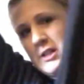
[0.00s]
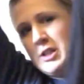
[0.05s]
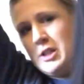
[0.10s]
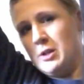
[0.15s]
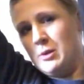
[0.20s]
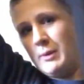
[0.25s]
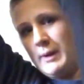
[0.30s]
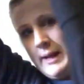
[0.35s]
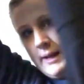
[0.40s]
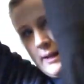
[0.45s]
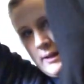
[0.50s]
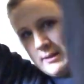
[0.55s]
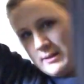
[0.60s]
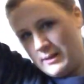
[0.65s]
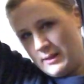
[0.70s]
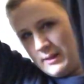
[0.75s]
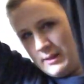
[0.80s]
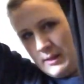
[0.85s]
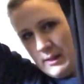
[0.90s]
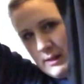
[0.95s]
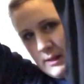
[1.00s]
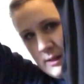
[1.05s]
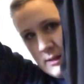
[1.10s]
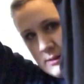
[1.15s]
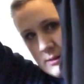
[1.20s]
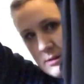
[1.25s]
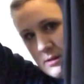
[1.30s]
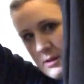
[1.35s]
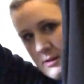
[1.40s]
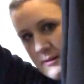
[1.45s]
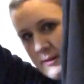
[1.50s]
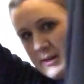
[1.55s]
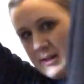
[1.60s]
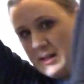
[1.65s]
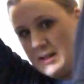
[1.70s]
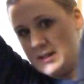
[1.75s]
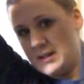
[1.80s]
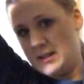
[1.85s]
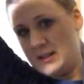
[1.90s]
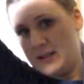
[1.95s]
a 2X, I think, in Torrid.
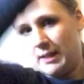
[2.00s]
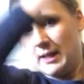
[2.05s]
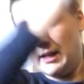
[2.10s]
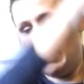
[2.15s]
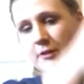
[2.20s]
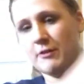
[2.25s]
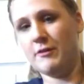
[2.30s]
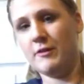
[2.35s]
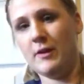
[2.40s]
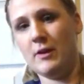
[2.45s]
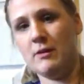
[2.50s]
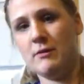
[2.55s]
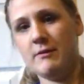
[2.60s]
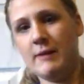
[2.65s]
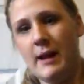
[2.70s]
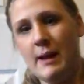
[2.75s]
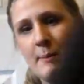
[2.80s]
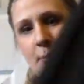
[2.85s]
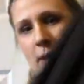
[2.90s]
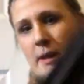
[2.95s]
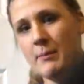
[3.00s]
It's this like faux wrap